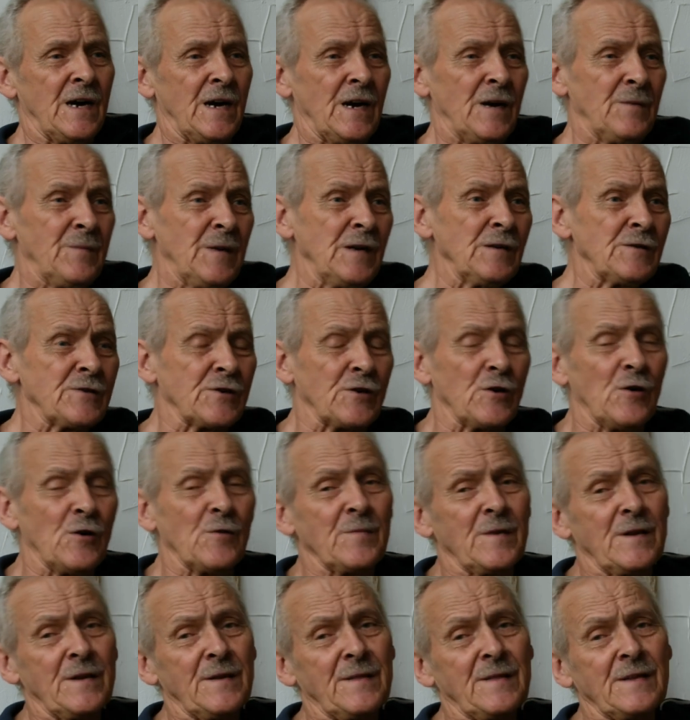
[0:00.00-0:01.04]
and most
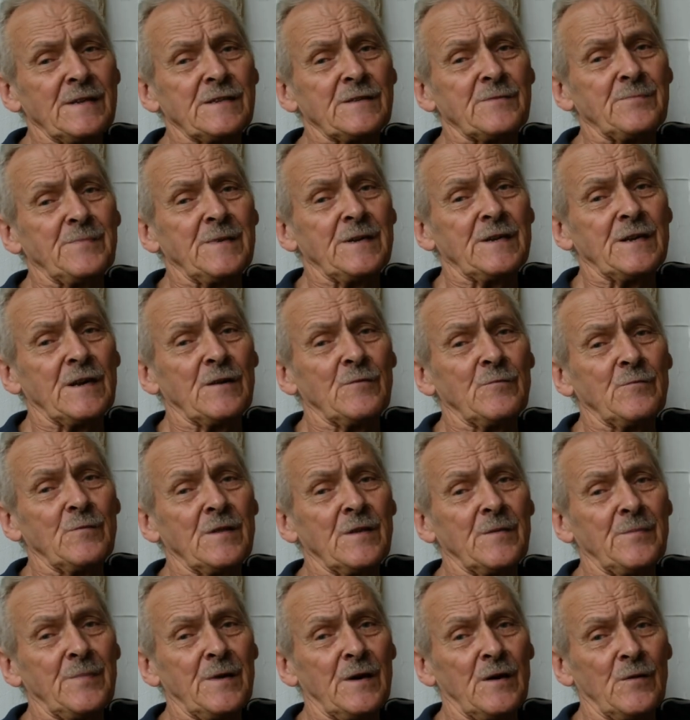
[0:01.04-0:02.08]
commonly this will be done with a
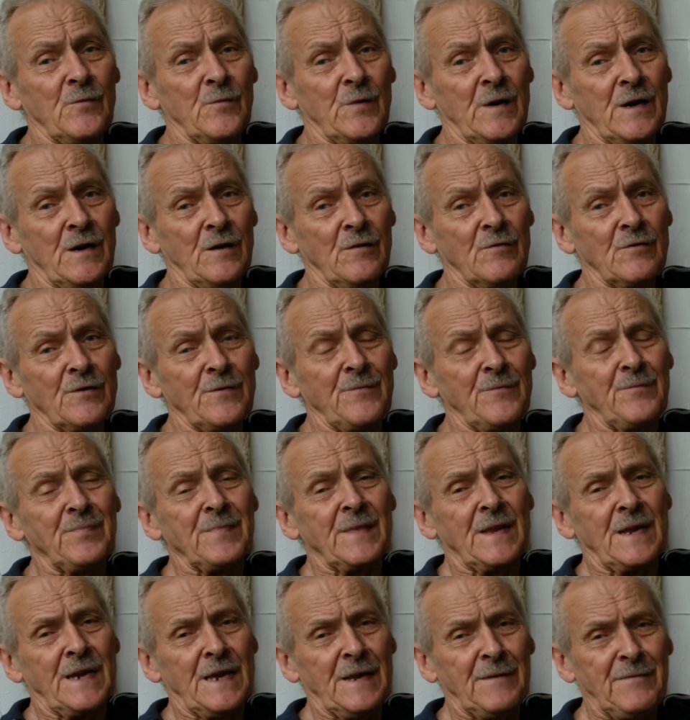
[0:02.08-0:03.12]
butt weld.
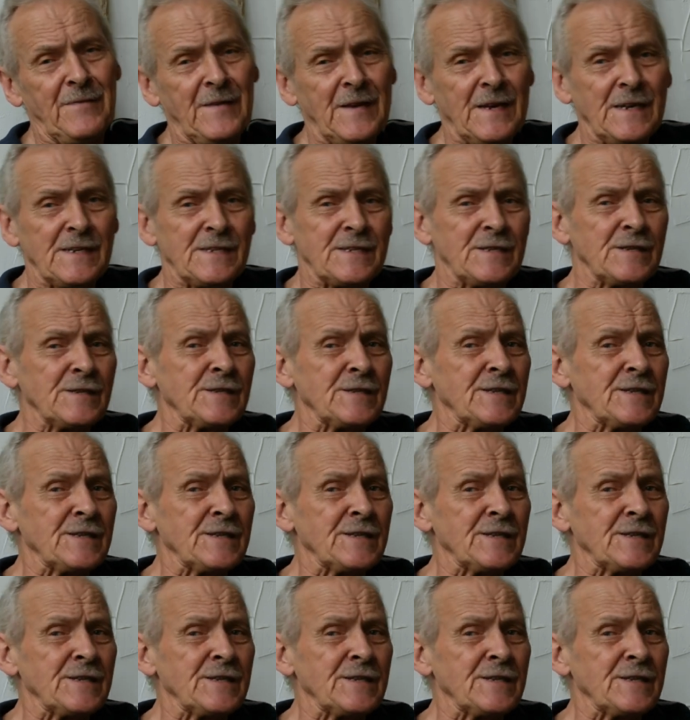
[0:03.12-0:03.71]
If it's a